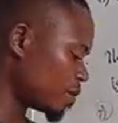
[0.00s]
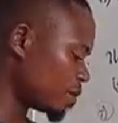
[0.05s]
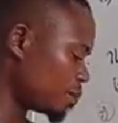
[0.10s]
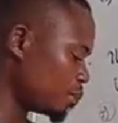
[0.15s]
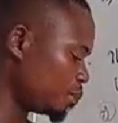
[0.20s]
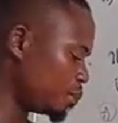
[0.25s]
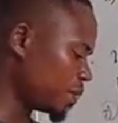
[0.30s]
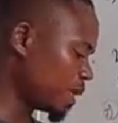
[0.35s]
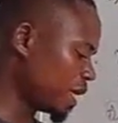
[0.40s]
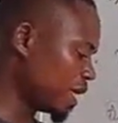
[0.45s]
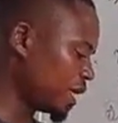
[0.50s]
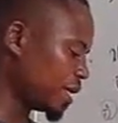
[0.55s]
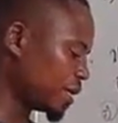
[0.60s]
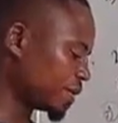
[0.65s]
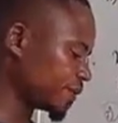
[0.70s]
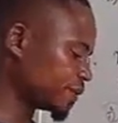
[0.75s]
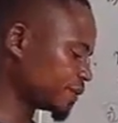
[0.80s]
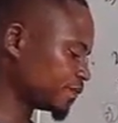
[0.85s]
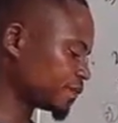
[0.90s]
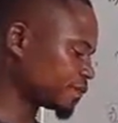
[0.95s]
B,
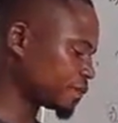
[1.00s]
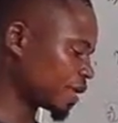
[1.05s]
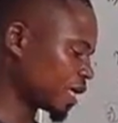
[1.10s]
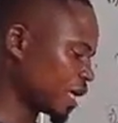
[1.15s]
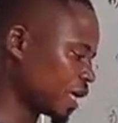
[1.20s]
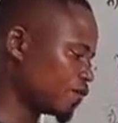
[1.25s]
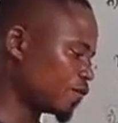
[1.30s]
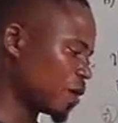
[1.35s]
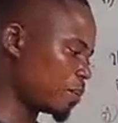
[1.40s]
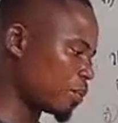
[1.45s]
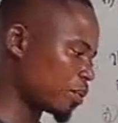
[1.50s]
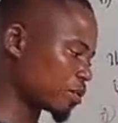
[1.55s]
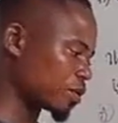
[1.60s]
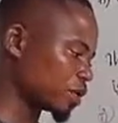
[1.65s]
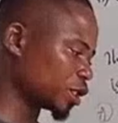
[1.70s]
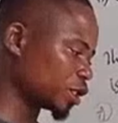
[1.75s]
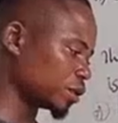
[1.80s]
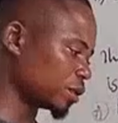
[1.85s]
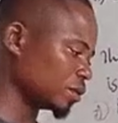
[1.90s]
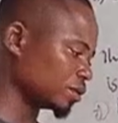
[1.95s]

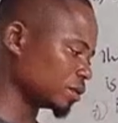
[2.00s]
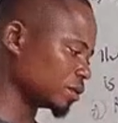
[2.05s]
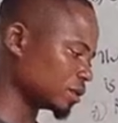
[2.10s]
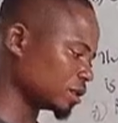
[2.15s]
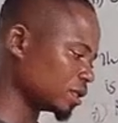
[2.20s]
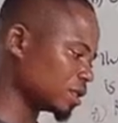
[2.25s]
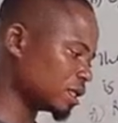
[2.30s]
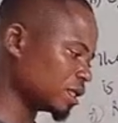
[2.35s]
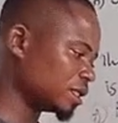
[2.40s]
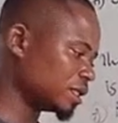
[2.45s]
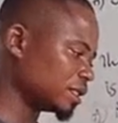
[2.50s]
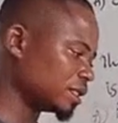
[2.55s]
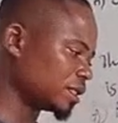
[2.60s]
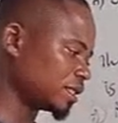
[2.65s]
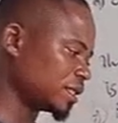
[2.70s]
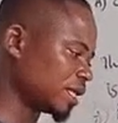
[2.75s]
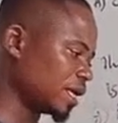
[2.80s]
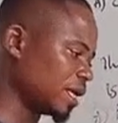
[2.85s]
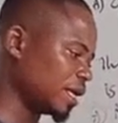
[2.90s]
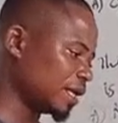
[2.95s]
evaporation,
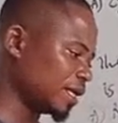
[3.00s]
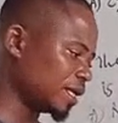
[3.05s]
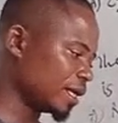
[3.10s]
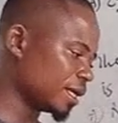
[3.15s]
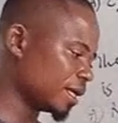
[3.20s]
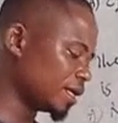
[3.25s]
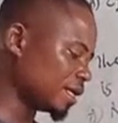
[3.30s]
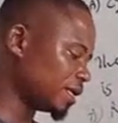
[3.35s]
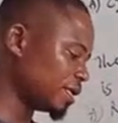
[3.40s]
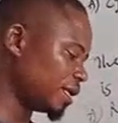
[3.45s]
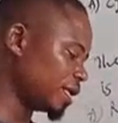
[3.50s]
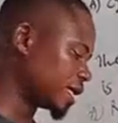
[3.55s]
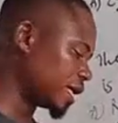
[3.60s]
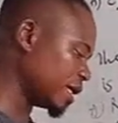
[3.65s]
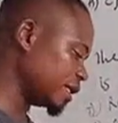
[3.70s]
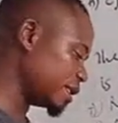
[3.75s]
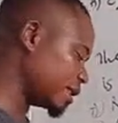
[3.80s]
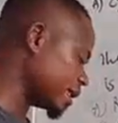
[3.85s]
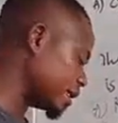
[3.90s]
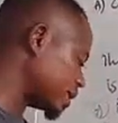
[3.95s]
C,
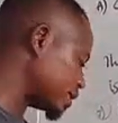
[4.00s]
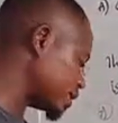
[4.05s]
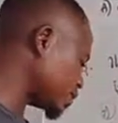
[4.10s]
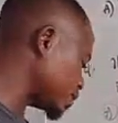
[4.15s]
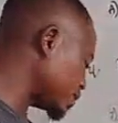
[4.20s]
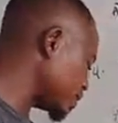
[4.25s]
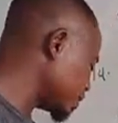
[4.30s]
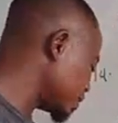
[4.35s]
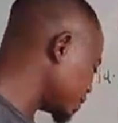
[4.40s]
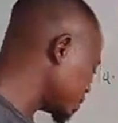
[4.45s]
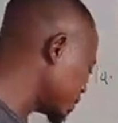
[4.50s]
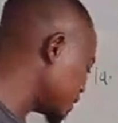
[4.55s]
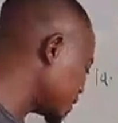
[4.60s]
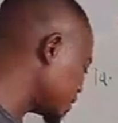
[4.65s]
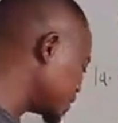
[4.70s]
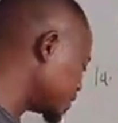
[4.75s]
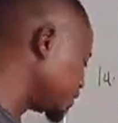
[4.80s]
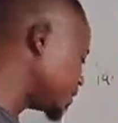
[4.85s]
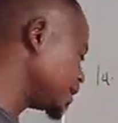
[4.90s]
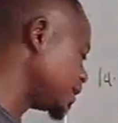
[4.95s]
decantation,
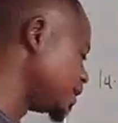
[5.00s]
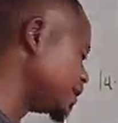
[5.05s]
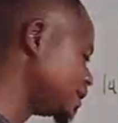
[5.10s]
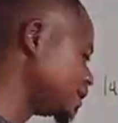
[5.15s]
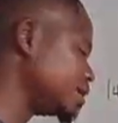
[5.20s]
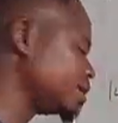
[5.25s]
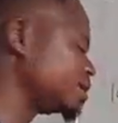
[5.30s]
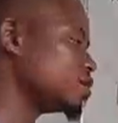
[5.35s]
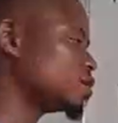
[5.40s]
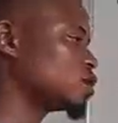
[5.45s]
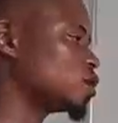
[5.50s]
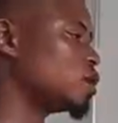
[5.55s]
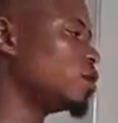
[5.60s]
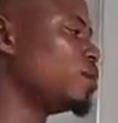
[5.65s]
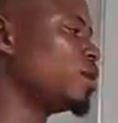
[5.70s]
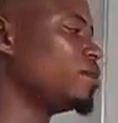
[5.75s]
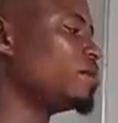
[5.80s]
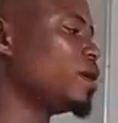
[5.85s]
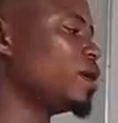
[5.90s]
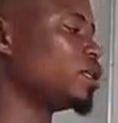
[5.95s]
D,
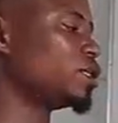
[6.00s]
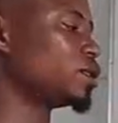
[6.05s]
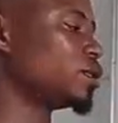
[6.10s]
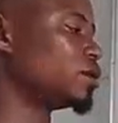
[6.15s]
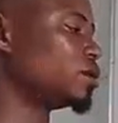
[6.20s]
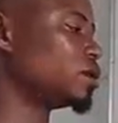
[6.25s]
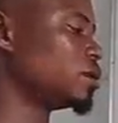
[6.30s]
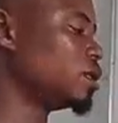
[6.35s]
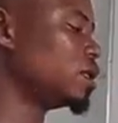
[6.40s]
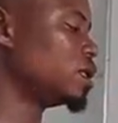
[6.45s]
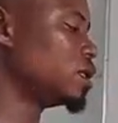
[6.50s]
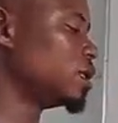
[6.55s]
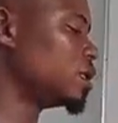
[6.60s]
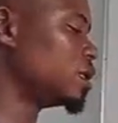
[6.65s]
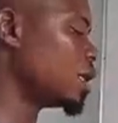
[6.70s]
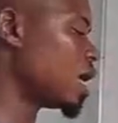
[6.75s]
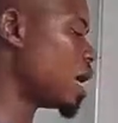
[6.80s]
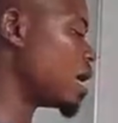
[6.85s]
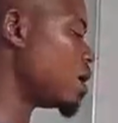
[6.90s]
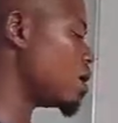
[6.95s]
sublimation.
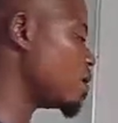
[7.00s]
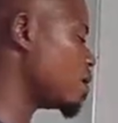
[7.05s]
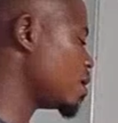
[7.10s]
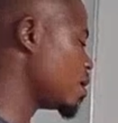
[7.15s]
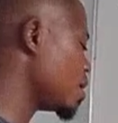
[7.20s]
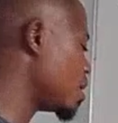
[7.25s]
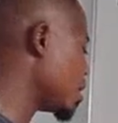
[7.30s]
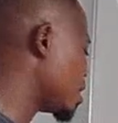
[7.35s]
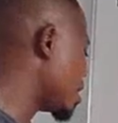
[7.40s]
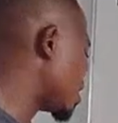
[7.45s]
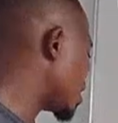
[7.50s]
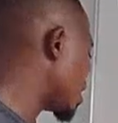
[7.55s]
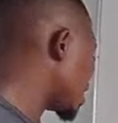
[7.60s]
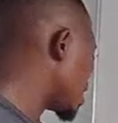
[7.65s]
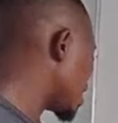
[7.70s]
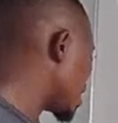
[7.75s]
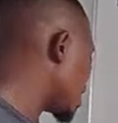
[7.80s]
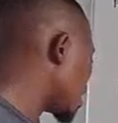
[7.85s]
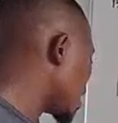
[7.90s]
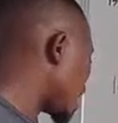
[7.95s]
Now,
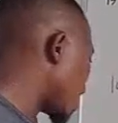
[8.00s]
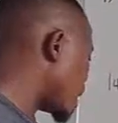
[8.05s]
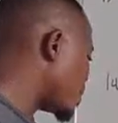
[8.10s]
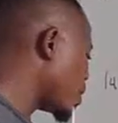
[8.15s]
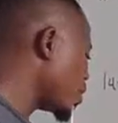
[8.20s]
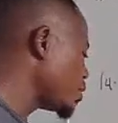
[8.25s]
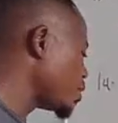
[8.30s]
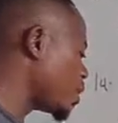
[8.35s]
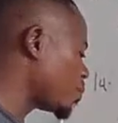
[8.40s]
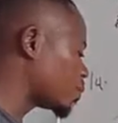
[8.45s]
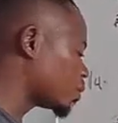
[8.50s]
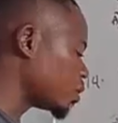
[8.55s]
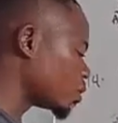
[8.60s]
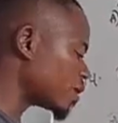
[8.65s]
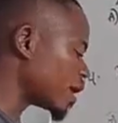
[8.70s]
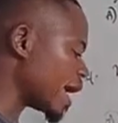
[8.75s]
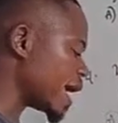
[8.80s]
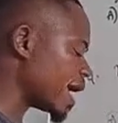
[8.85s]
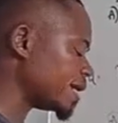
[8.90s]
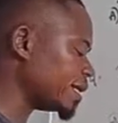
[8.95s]
ammonium
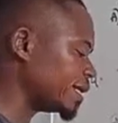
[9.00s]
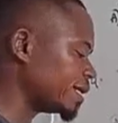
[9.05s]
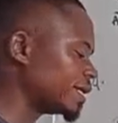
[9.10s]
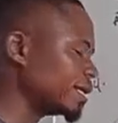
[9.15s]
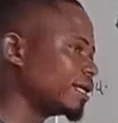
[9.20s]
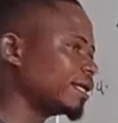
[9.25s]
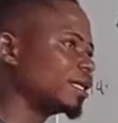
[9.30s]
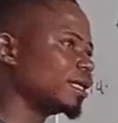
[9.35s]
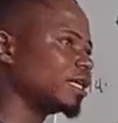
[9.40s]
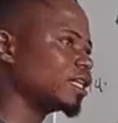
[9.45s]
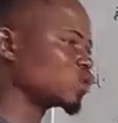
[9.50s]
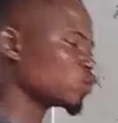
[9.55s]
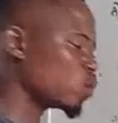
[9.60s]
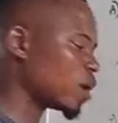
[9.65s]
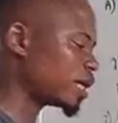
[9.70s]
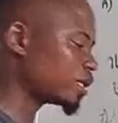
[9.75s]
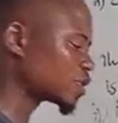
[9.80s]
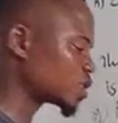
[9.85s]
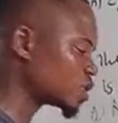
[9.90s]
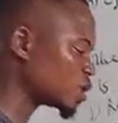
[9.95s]
chloride is one
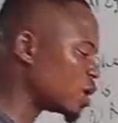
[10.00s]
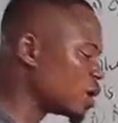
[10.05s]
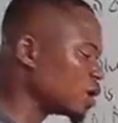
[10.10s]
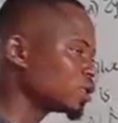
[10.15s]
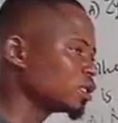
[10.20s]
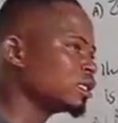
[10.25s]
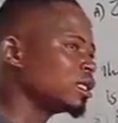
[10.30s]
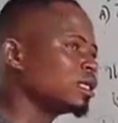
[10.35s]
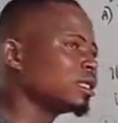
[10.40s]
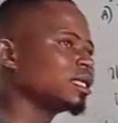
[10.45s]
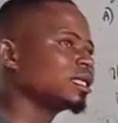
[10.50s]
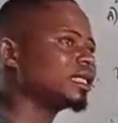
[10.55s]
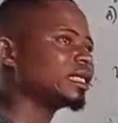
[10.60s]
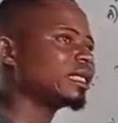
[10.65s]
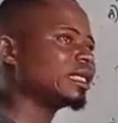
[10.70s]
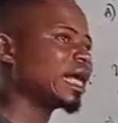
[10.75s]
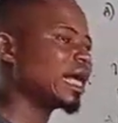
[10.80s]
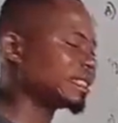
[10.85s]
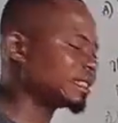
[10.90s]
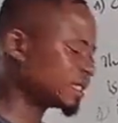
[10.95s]
salt
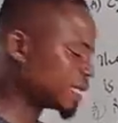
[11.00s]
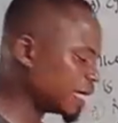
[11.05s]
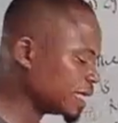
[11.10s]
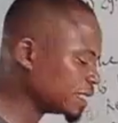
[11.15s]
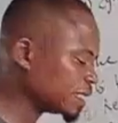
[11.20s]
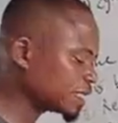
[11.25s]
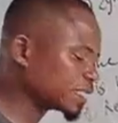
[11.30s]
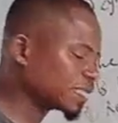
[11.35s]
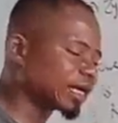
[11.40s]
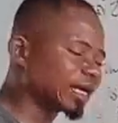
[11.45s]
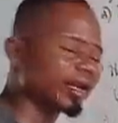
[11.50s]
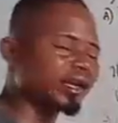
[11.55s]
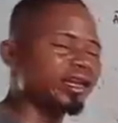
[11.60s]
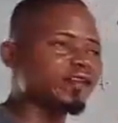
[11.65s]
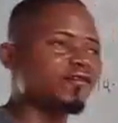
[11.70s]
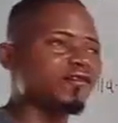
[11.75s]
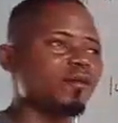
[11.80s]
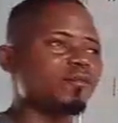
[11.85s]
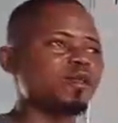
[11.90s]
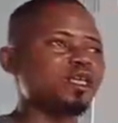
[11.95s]
that changes directly
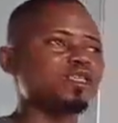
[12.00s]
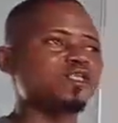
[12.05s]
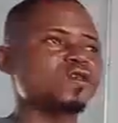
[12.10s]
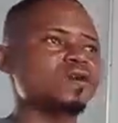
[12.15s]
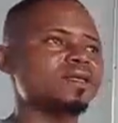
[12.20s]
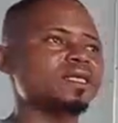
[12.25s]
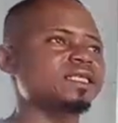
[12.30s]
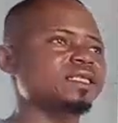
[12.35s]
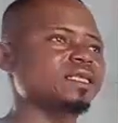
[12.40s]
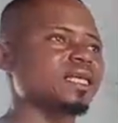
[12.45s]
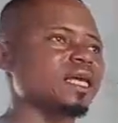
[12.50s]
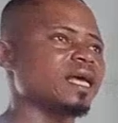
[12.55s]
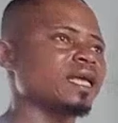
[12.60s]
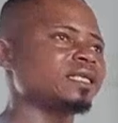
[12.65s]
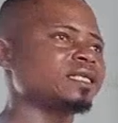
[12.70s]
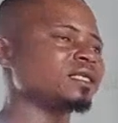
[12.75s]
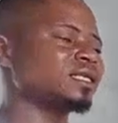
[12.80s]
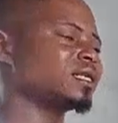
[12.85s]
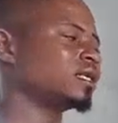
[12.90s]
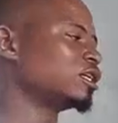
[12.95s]
from the solid
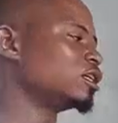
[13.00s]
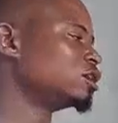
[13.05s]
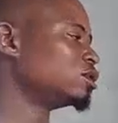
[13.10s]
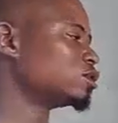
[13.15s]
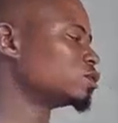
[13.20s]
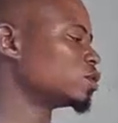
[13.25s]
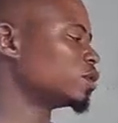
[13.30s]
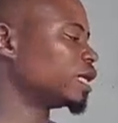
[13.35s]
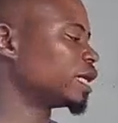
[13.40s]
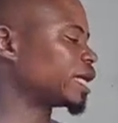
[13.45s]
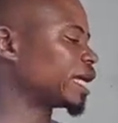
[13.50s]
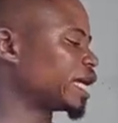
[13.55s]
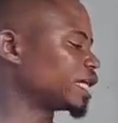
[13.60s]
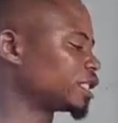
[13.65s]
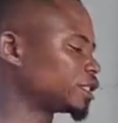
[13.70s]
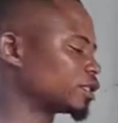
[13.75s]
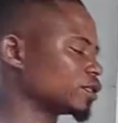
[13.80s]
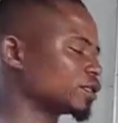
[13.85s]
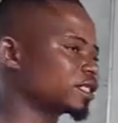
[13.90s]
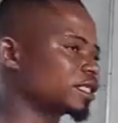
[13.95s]
state to the
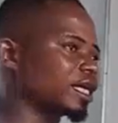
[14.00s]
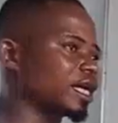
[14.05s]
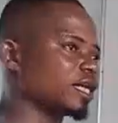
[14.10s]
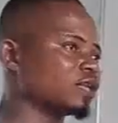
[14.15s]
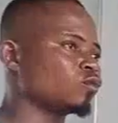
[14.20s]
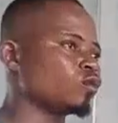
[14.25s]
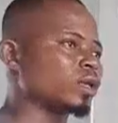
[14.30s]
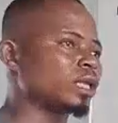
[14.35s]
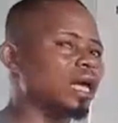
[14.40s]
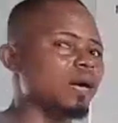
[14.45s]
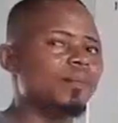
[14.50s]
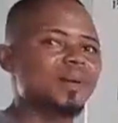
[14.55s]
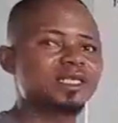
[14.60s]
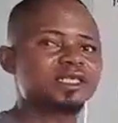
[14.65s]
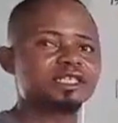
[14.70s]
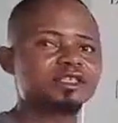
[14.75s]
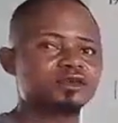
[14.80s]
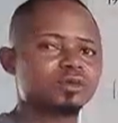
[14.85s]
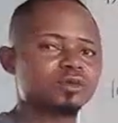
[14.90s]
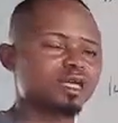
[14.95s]
gaseous state without passing
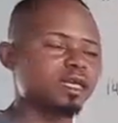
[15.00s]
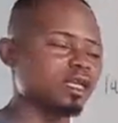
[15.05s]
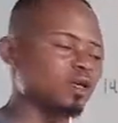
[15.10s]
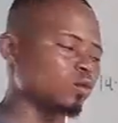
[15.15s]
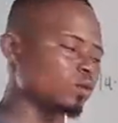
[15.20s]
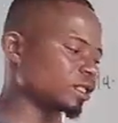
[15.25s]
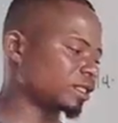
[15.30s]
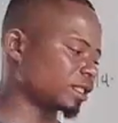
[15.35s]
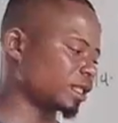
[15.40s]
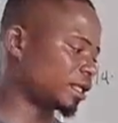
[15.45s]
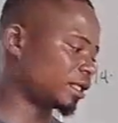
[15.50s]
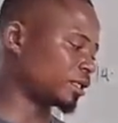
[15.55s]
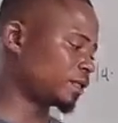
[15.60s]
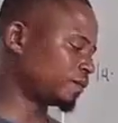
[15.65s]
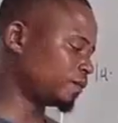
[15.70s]
through the liquid state.